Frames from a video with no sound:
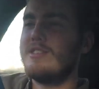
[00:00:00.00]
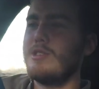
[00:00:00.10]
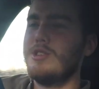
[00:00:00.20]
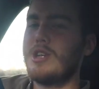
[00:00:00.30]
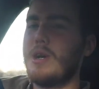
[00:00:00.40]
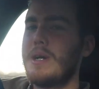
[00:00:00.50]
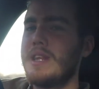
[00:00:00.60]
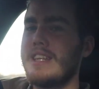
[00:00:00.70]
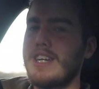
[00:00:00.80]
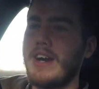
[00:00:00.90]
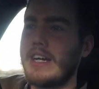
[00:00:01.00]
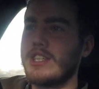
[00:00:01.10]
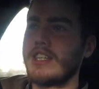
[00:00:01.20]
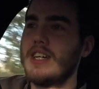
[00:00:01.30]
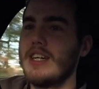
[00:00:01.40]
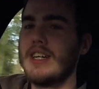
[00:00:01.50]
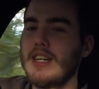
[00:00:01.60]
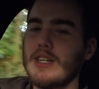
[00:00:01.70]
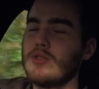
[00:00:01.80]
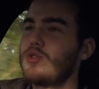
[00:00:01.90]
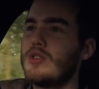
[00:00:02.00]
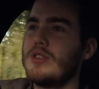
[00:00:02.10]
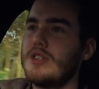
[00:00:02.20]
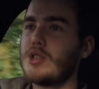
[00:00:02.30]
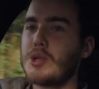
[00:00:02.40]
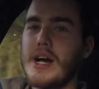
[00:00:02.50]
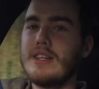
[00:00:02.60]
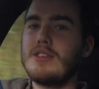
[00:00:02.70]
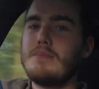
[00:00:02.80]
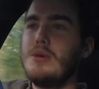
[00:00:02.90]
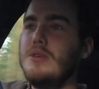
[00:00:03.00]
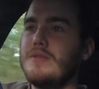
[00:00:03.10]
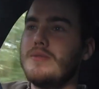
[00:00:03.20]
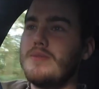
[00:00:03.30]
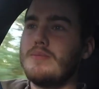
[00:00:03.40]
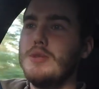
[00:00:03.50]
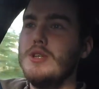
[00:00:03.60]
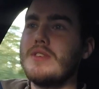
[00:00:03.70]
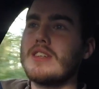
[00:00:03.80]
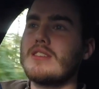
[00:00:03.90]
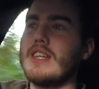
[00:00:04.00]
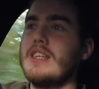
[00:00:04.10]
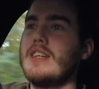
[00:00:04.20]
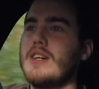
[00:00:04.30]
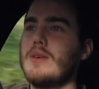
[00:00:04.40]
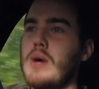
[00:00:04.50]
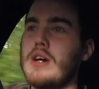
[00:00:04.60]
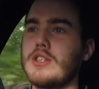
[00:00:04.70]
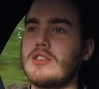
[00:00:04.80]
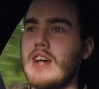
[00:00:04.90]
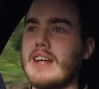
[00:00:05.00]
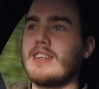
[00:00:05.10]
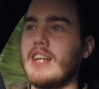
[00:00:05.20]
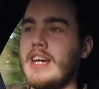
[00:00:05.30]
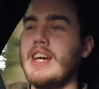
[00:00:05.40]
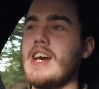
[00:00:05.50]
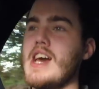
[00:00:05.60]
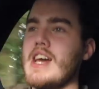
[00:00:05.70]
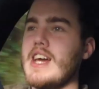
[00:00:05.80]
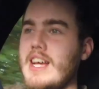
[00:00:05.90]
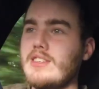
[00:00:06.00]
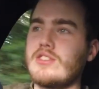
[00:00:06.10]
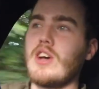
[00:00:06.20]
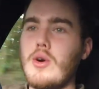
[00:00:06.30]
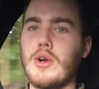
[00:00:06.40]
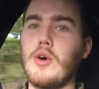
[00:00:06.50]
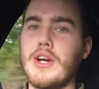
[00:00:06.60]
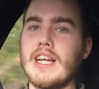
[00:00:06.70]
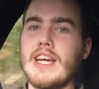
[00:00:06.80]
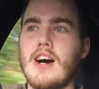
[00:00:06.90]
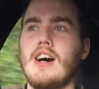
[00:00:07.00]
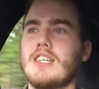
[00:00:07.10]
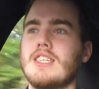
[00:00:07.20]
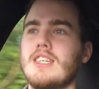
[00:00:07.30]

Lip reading: is, you're going in that direction. Trying to move the seat whilst you're sat in it is so annoyingly hard.